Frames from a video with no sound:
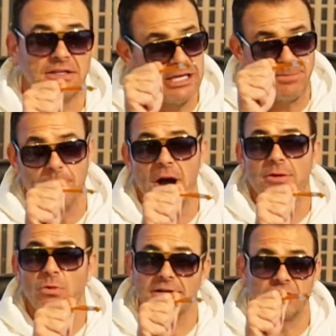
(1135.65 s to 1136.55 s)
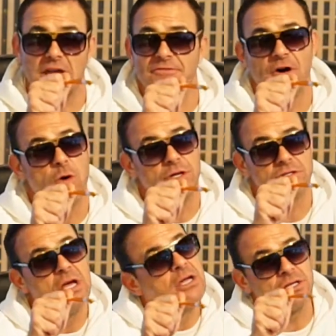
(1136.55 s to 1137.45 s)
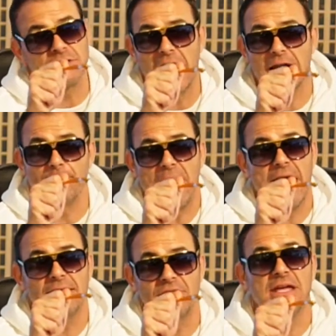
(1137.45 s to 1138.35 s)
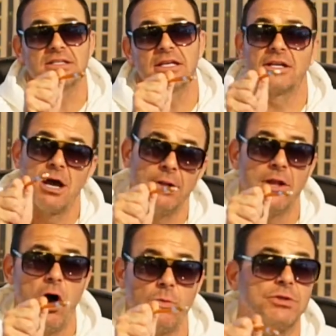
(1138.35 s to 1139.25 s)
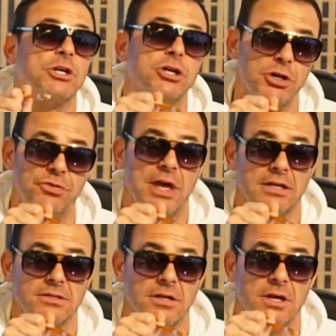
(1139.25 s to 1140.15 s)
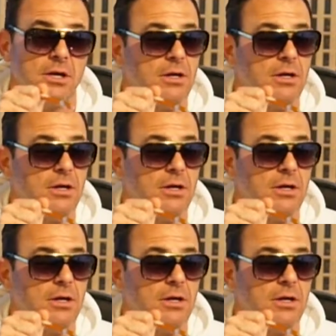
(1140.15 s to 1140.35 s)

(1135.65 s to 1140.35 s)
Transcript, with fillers: Keep your mind right, stay focused, because a lot of bad things can come along with the good things. Oh, of